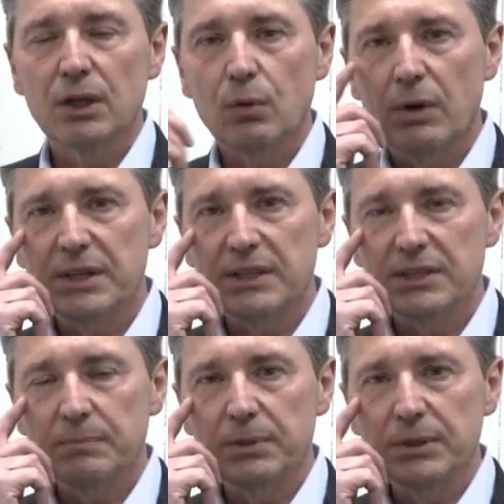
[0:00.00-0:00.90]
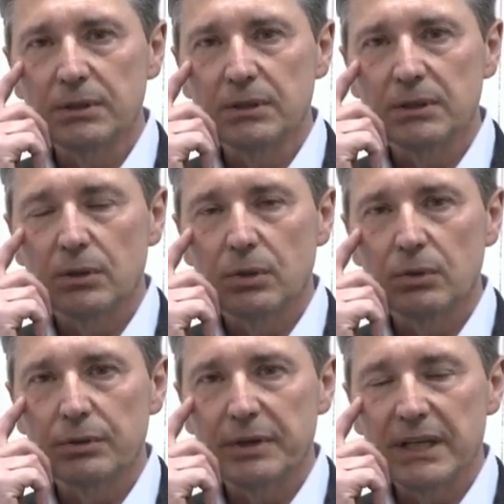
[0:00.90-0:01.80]
One is blue
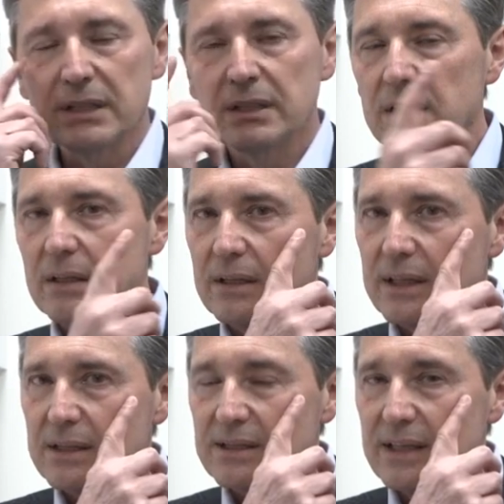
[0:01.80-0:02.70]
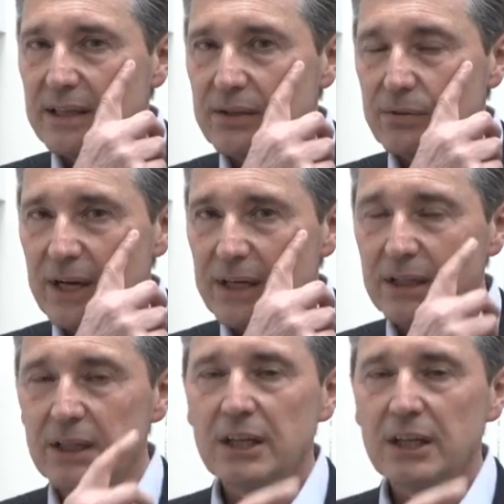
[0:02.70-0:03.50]
or green, the other side is red,